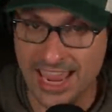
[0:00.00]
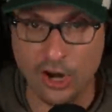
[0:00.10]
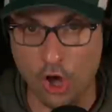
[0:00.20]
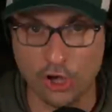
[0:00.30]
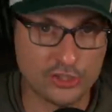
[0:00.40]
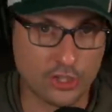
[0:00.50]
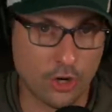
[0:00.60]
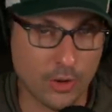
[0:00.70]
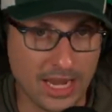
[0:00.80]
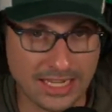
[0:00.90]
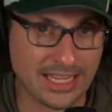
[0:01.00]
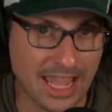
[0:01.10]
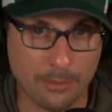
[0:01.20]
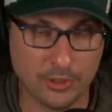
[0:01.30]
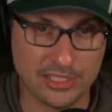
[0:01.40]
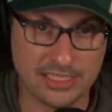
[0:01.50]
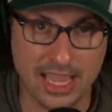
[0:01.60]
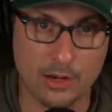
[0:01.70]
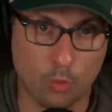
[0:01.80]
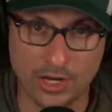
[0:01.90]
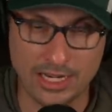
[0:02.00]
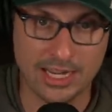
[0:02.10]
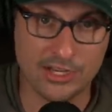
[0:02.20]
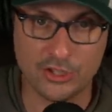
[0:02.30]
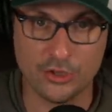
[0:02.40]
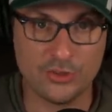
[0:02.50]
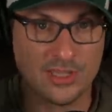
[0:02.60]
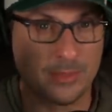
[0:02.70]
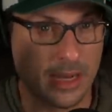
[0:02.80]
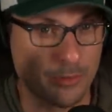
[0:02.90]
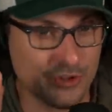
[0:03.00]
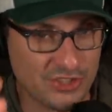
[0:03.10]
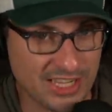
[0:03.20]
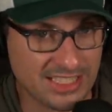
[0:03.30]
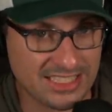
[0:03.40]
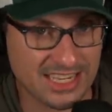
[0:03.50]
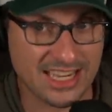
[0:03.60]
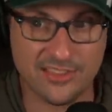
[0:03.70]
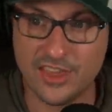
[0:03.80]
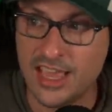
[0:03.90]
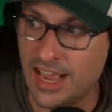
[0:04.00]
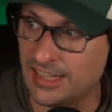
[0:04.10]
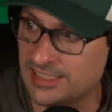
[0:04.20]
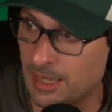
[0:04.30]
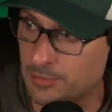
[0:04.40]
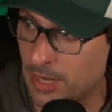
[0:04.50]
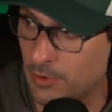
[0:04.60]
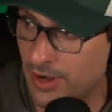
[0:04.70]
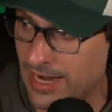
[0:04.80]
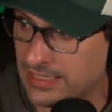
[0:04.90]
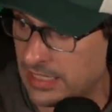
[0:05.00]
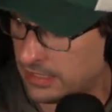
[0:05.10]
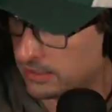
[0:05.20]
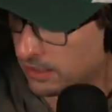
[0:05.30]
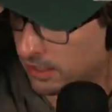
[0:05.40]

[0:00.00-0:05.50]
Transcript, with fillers: And also Indianapolis night one and night two, September 16th and September 18th.